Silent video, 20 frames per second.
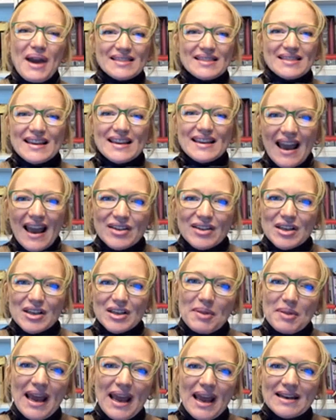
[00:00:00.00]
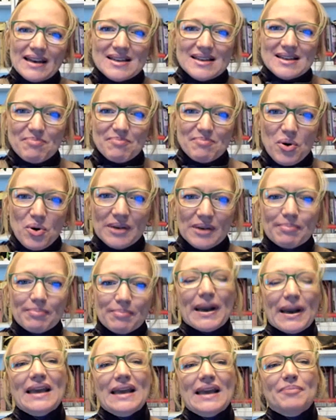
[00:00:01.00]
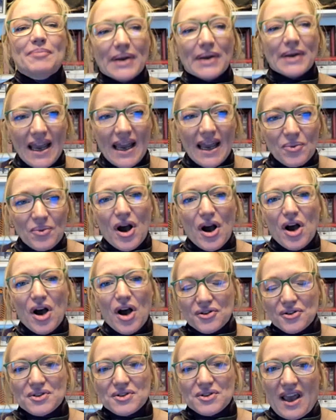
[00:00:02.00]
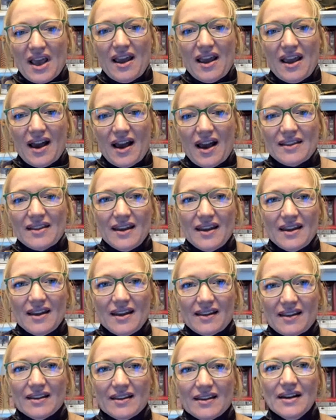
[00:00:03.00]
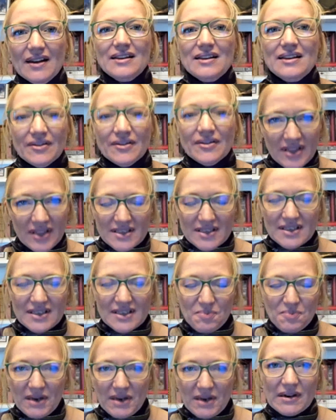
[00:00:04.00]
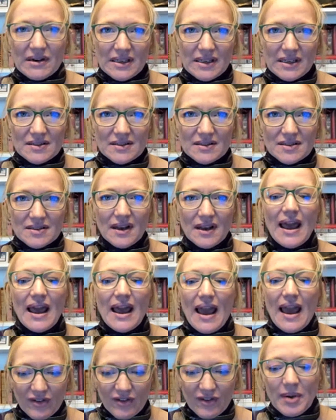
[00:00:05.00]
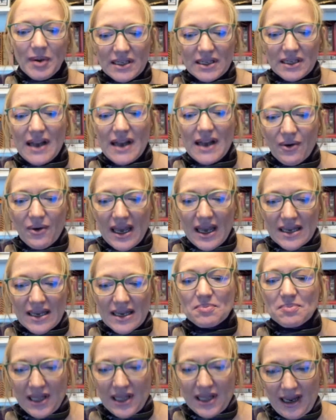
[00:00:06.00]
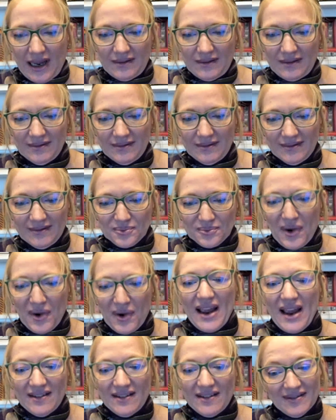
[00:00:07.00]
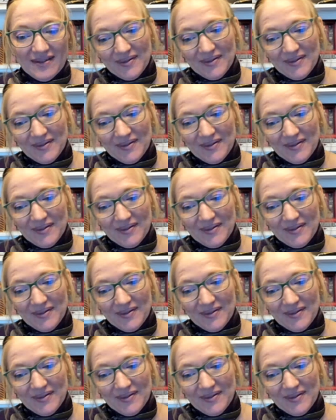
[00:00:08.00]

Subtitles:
Like, having a plan is important, but I would also say, I think, given this experience, everybody now has a plan, right?